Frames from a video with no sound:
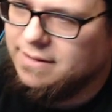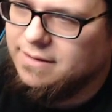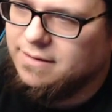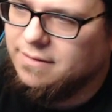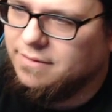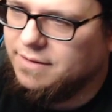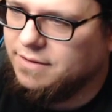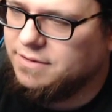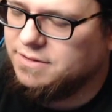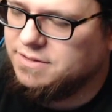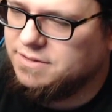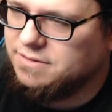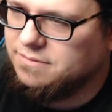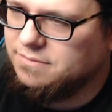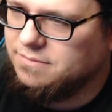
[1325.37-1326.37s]
there's
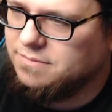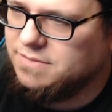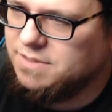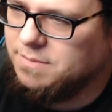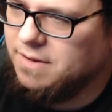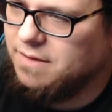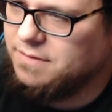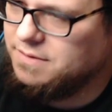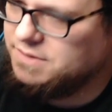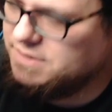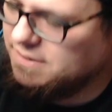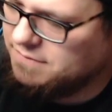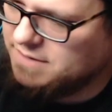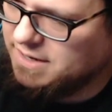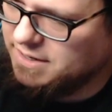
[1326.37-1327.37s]
some other
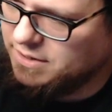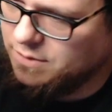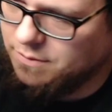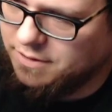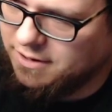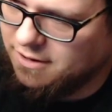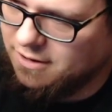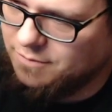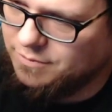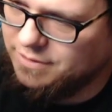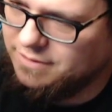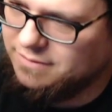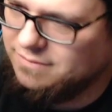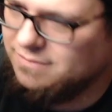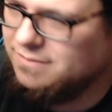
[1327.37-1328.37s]
stuff kind of going on where,
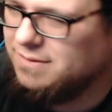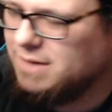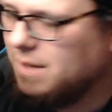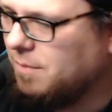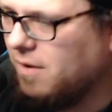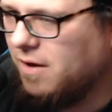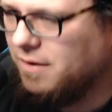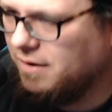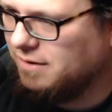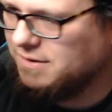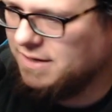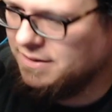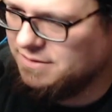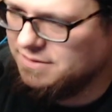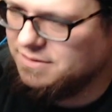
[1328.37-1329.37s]
come on,
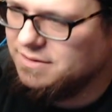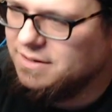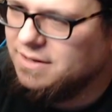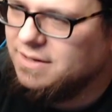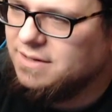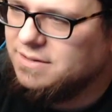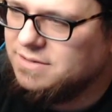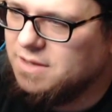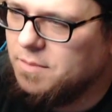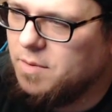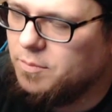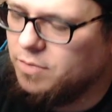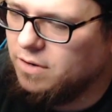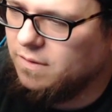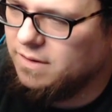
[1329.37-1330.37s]
it's some
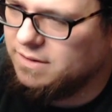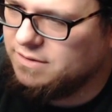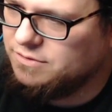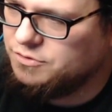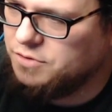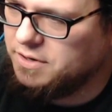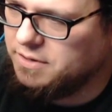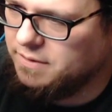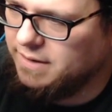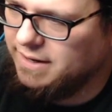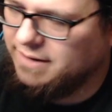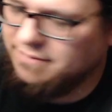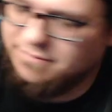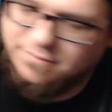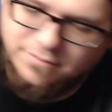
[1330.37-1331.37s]
Umbrella trickery
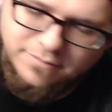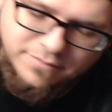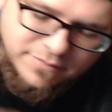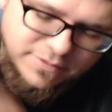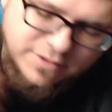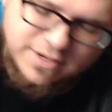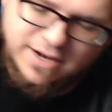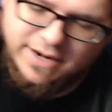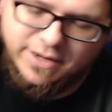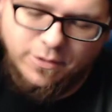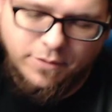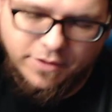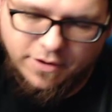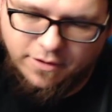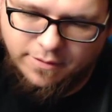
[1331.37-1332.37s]
kind of
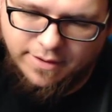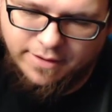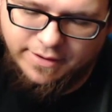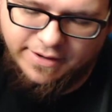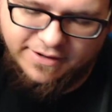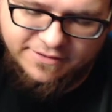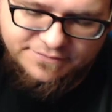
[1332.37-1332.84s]
going on around here.